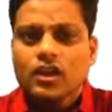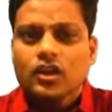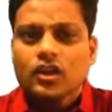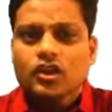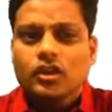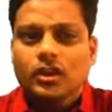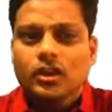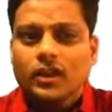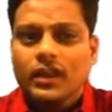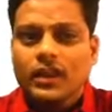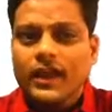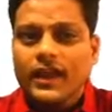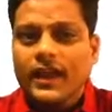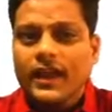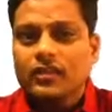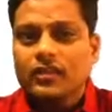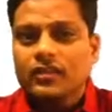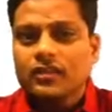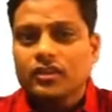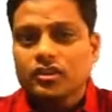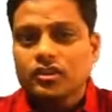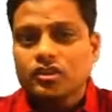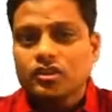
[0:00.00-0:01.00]

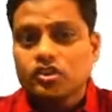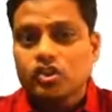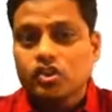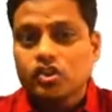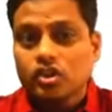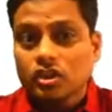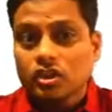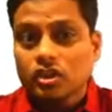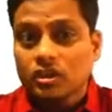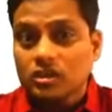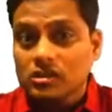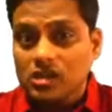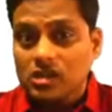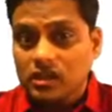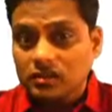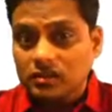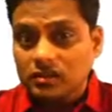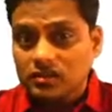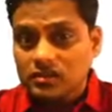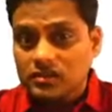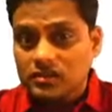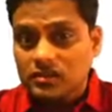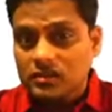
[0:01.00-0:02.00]
Let the
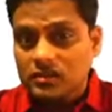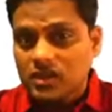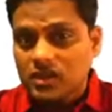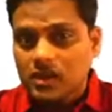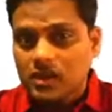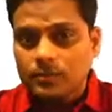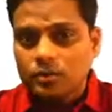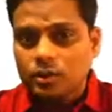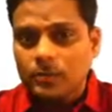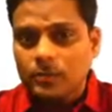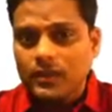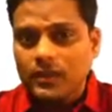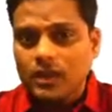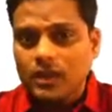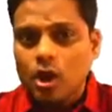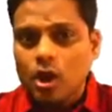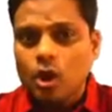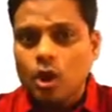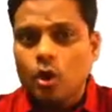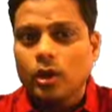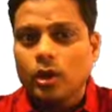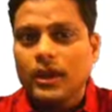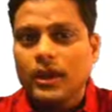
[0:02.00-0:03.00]
children's come to me?
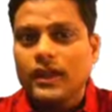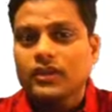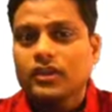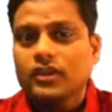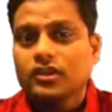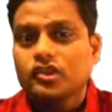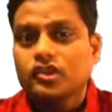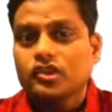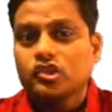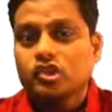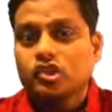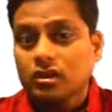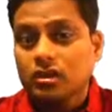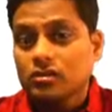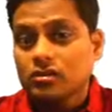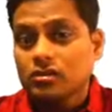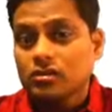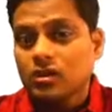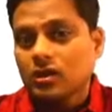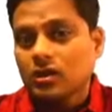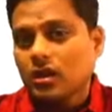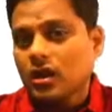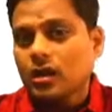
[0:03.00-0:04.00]
No, let the
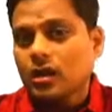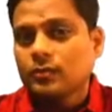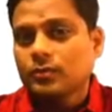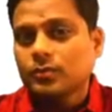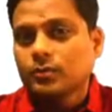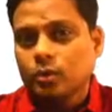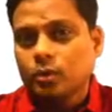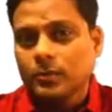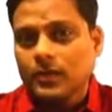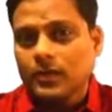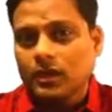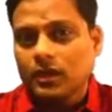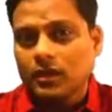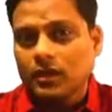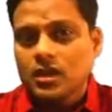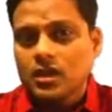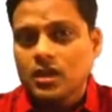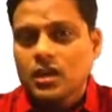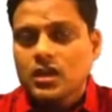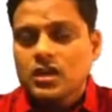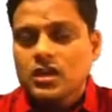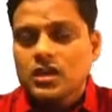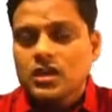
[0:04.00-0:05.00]
children come to me.
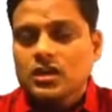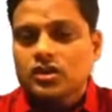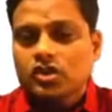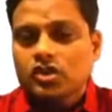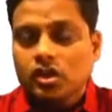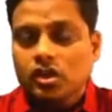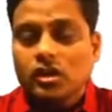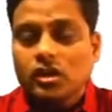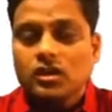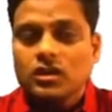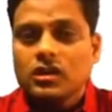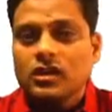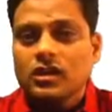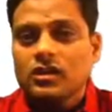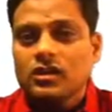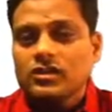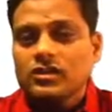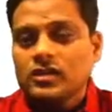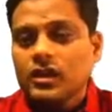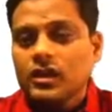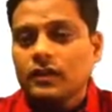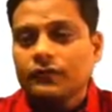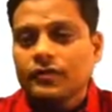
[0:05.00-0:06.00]
Children
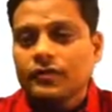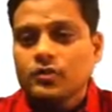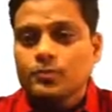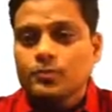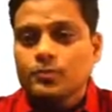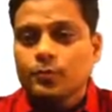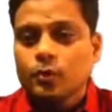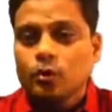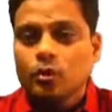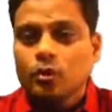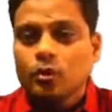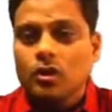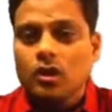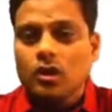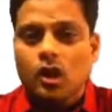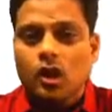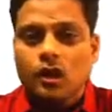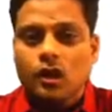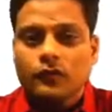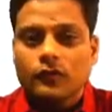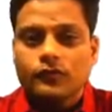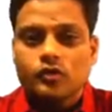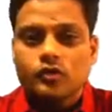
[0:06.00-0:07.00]
itself is plural
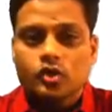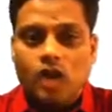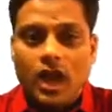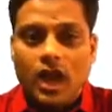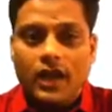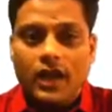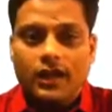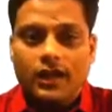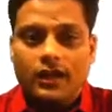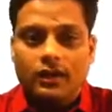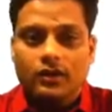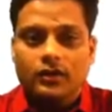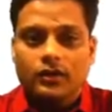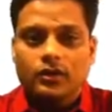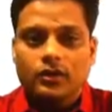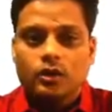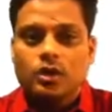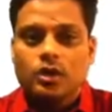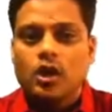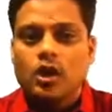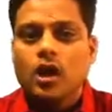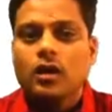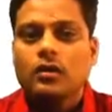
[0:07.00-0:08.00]
of child. You
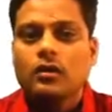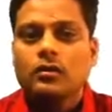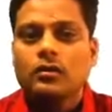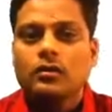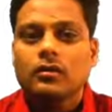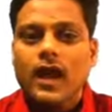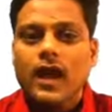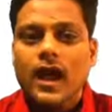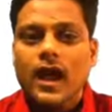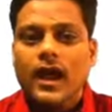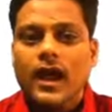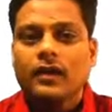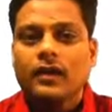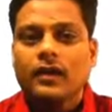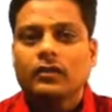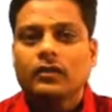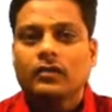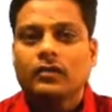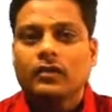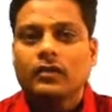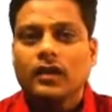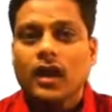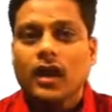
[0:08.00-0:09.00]
cannot add
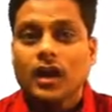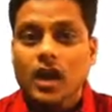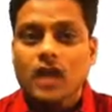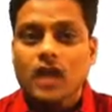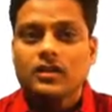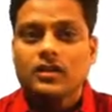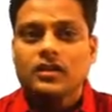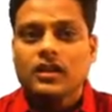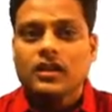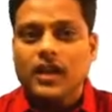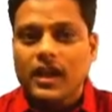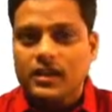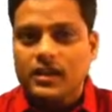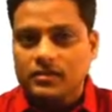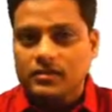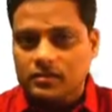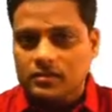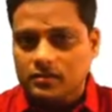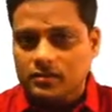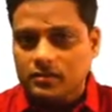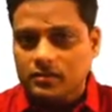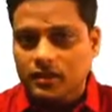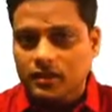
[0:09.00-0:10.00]
another
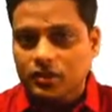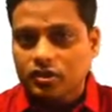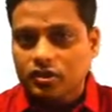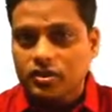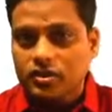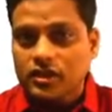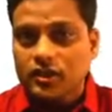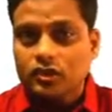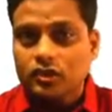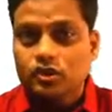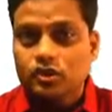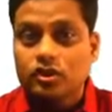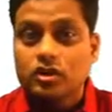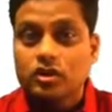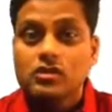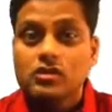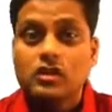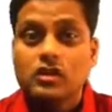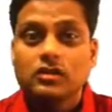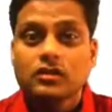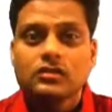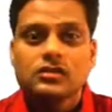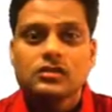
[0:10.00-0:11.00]
S and say
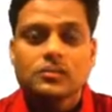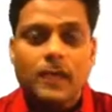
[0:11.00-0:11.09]
children's.